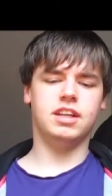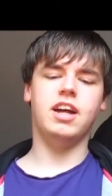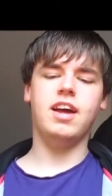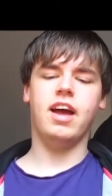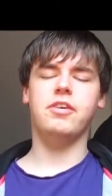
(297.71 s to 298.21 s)

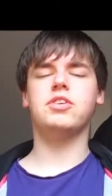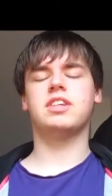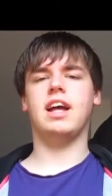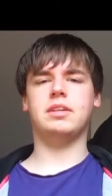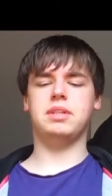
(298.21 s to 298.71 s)
I I was
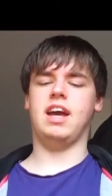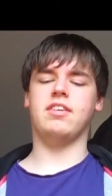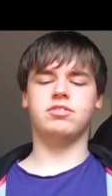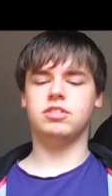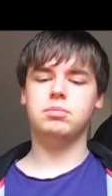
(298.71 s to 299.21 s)
glad that we
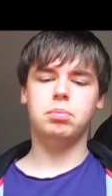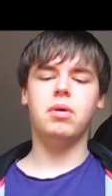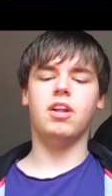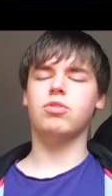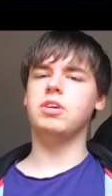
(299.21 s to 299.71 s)
have
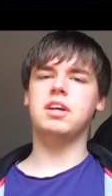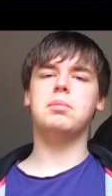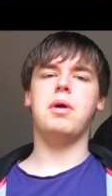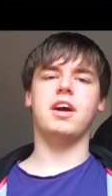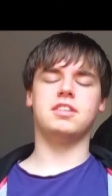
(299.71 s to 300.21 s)
all three
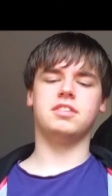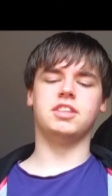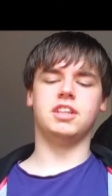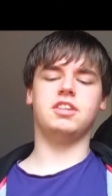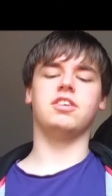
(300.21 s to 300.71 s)
parts of
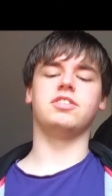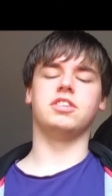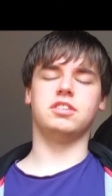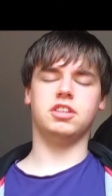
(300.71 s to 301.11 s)
the cover,